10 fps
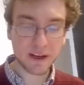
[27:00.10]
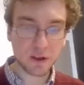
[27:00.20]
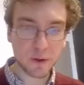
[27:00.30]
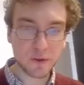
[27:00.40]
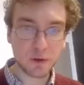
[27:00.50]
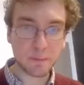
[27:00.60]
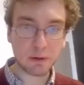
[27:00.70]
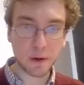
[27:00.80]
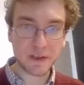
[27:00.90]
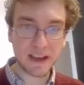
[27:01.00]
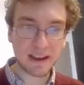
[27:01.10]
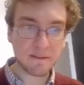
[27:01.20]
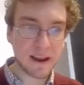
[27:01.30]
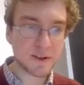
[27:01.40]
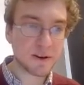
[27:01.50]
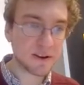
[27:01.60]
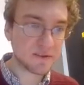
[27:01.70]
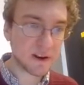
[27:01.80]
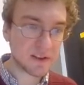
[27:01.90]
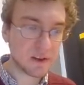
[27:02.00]
in a closed loop and rotating a vector is
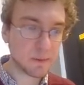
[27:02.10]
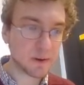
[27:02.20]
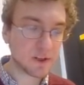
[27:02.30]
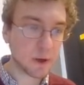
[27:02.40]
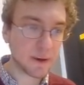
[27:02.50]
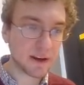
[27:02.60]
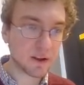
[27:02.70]
very similar to going in